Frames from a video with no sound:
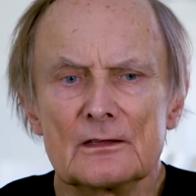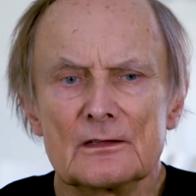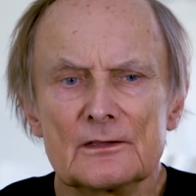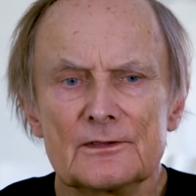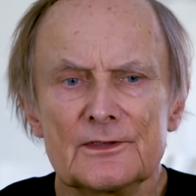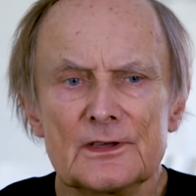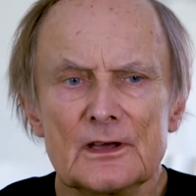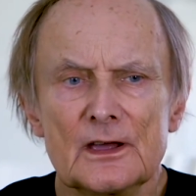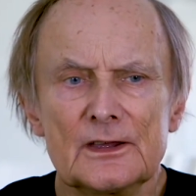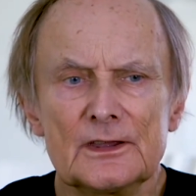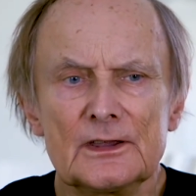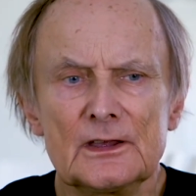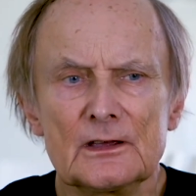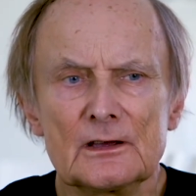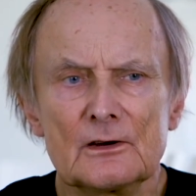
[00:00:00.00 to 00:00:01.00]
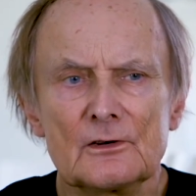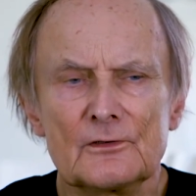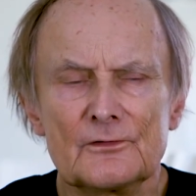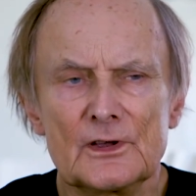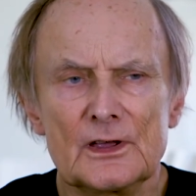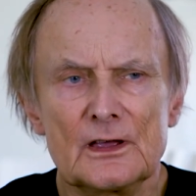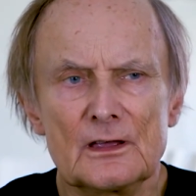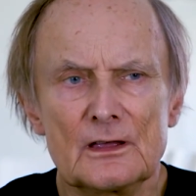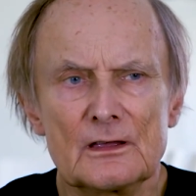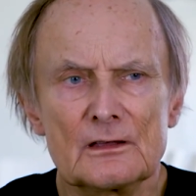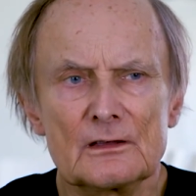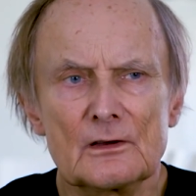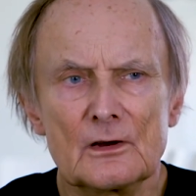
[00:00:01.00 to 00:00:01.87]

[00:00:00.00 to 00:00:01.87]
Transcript: the idea of a,